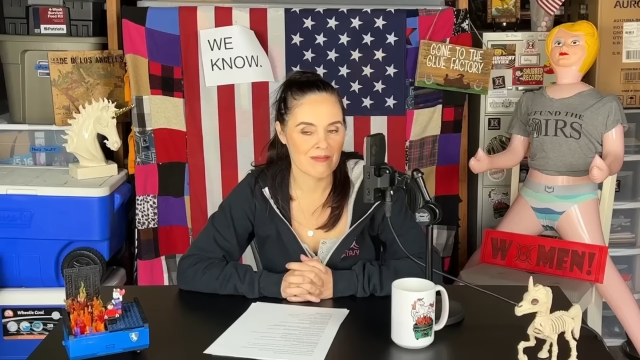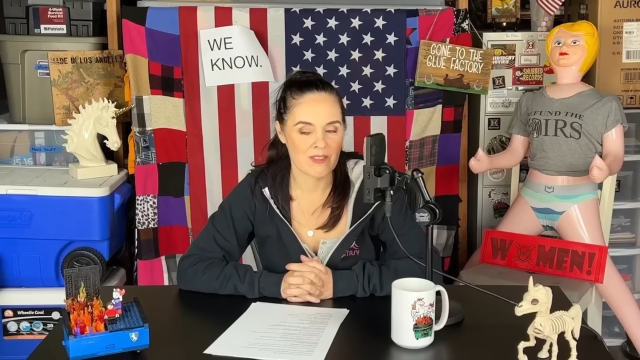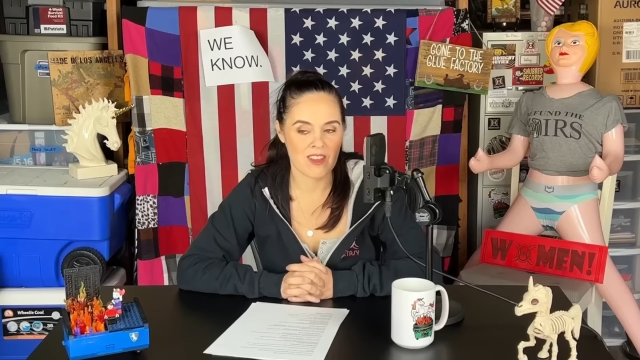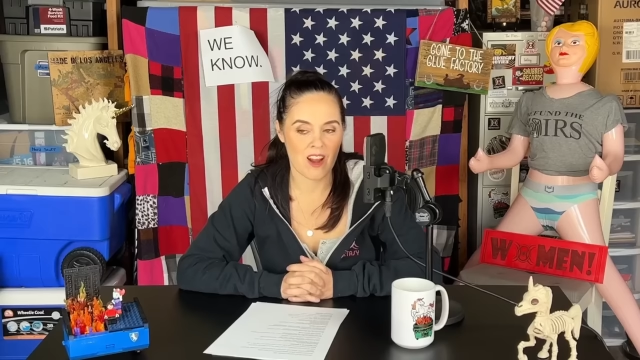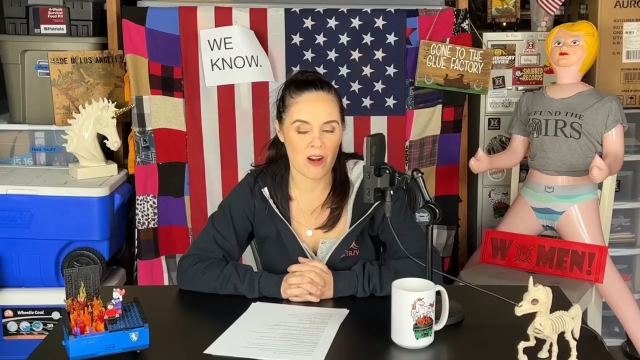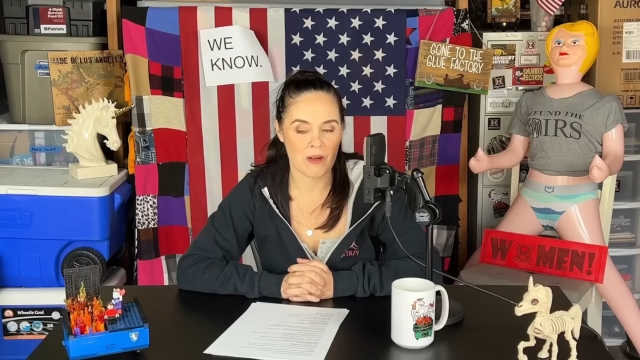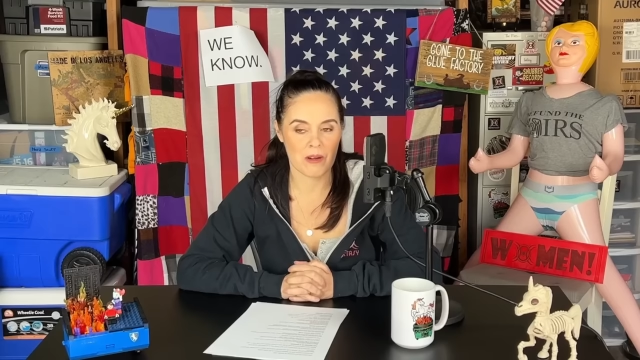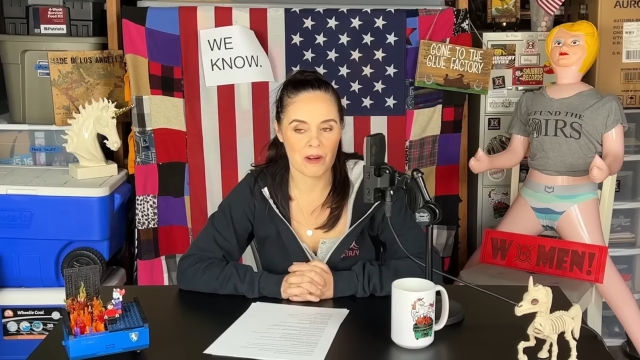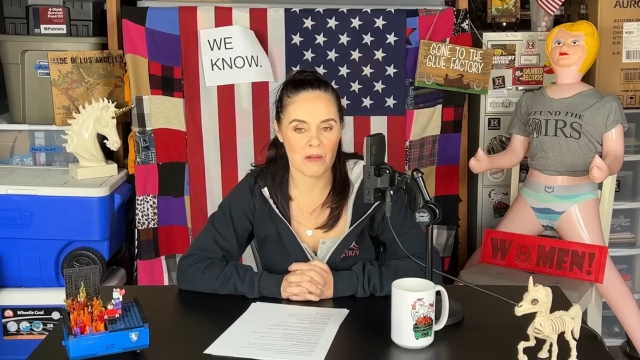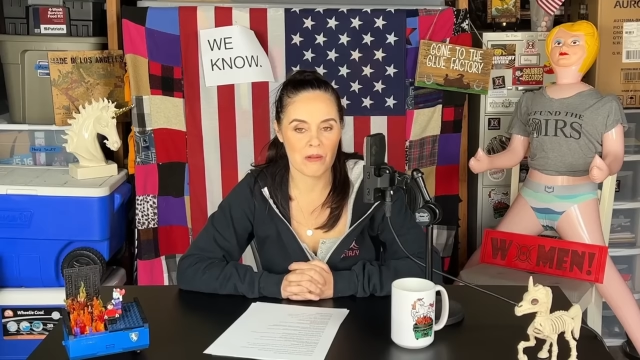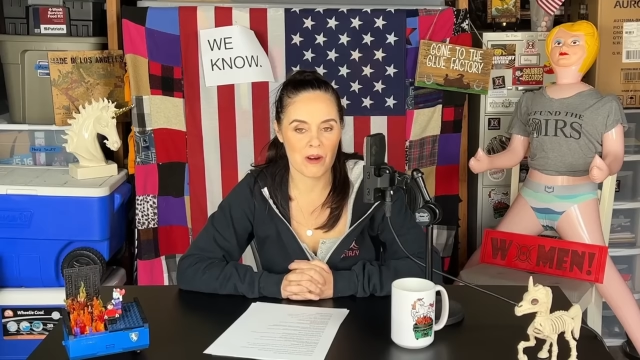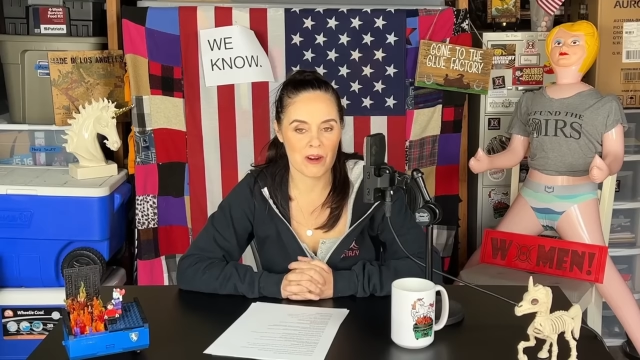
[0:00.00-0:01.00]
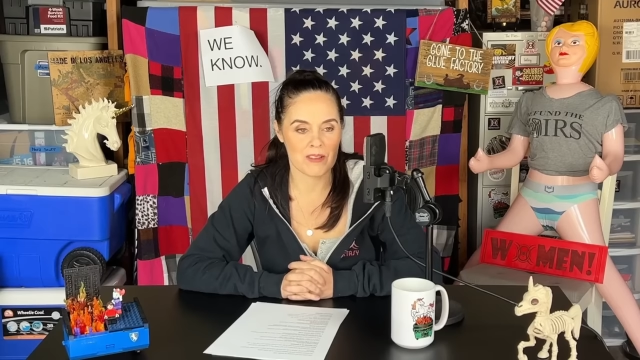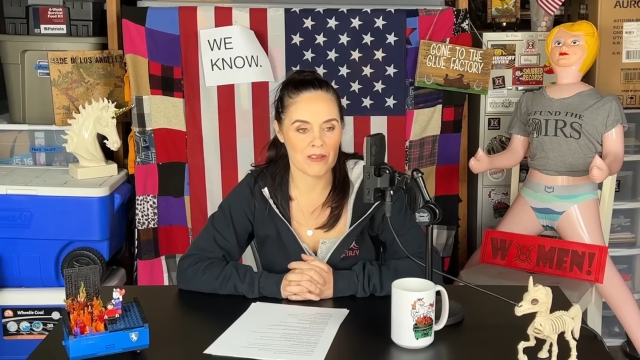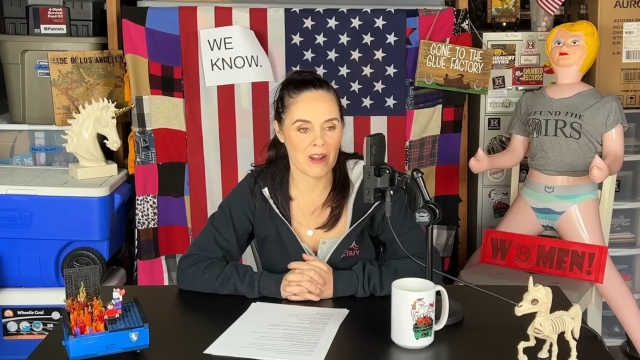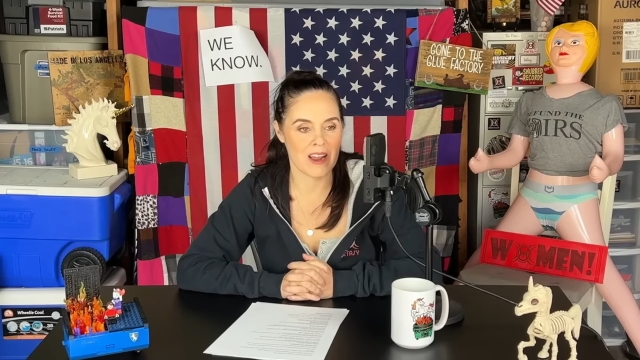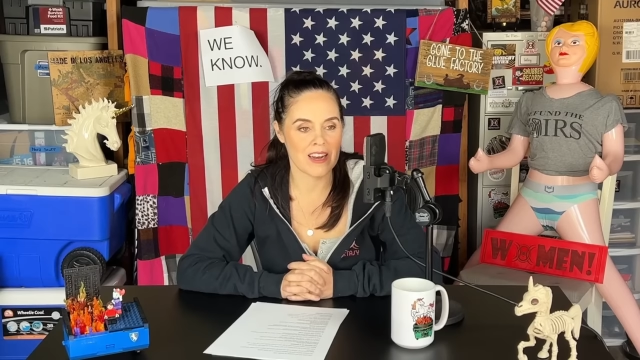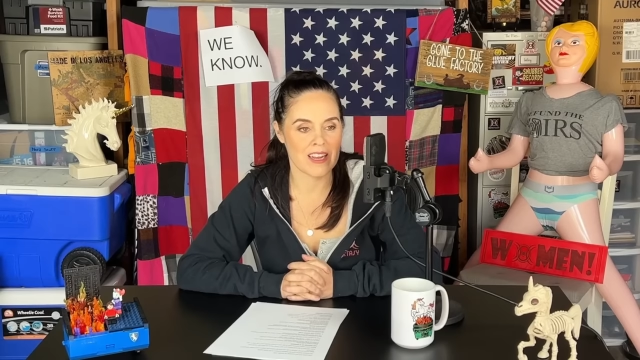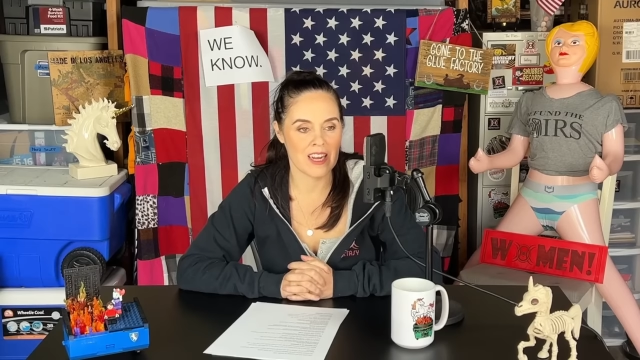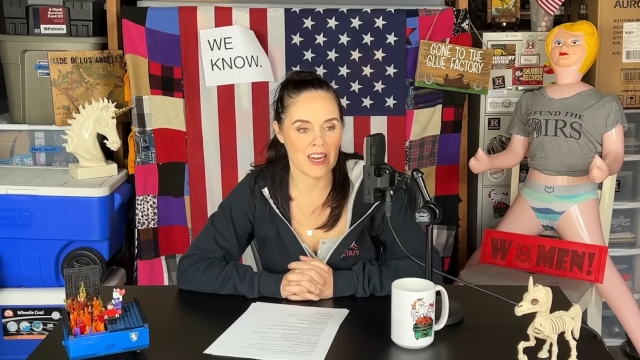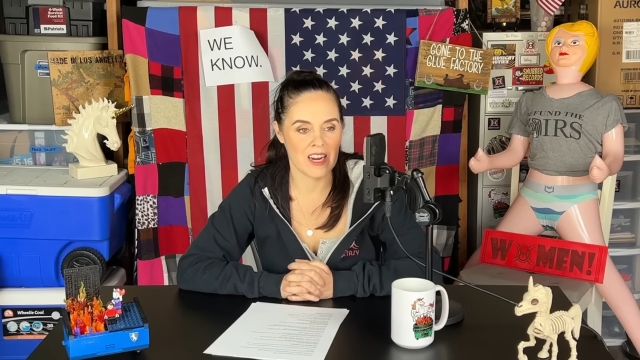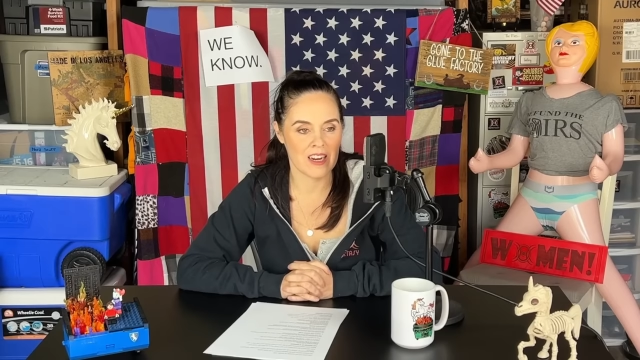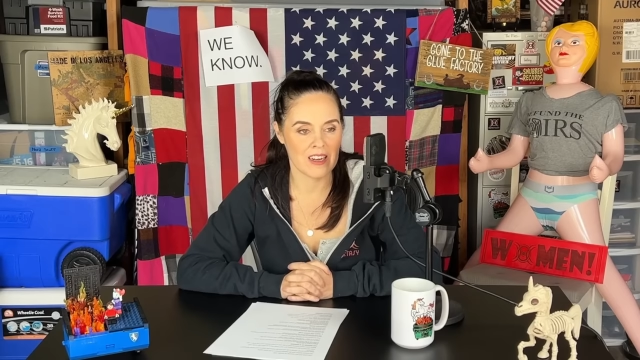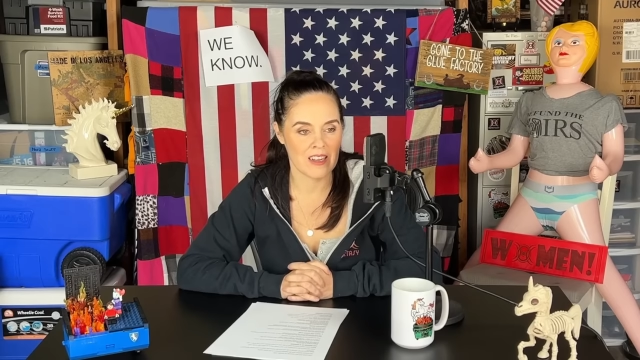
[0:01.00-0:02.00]
Speaker 1: Darwin Awards right here.
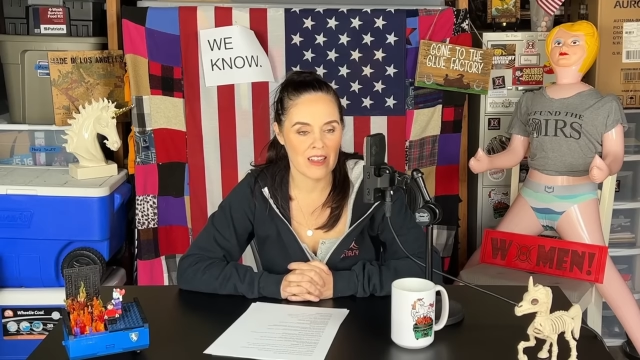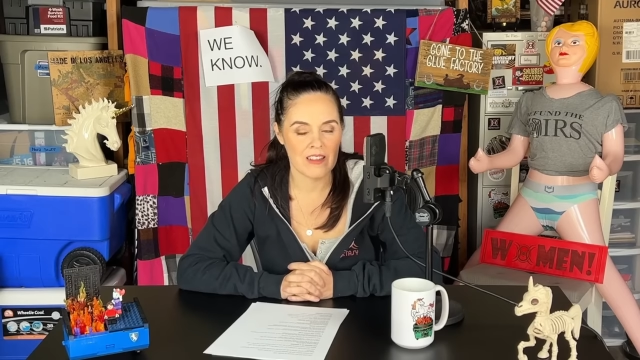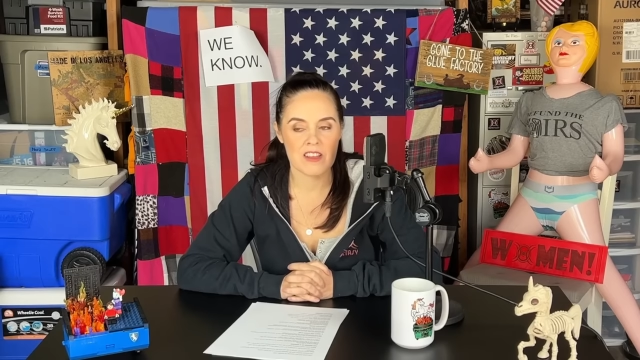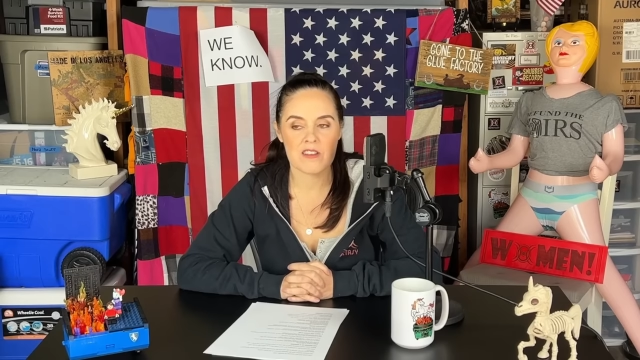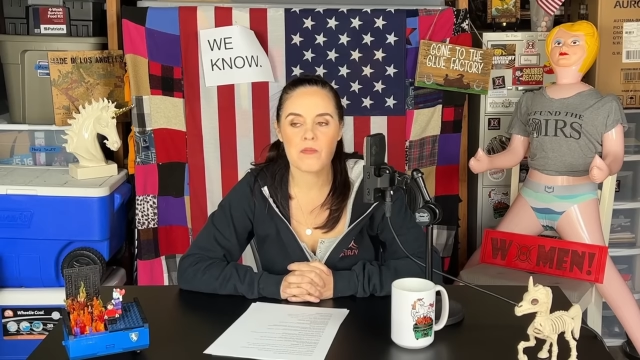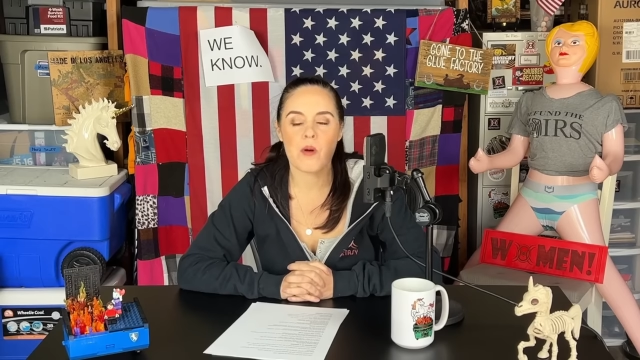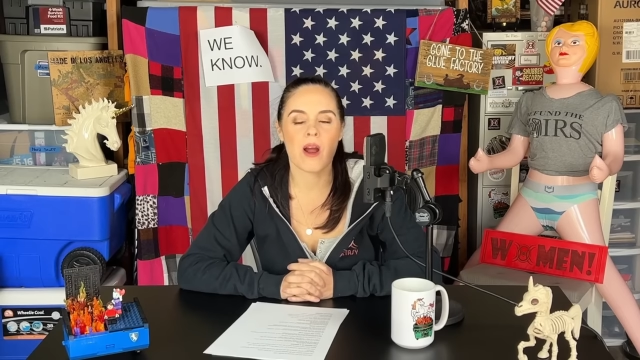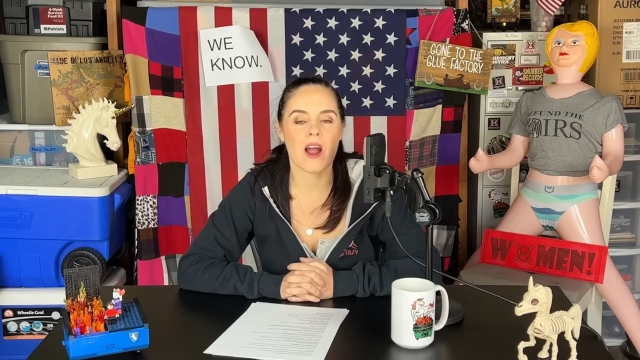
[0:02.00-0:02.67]
Yeah. These poor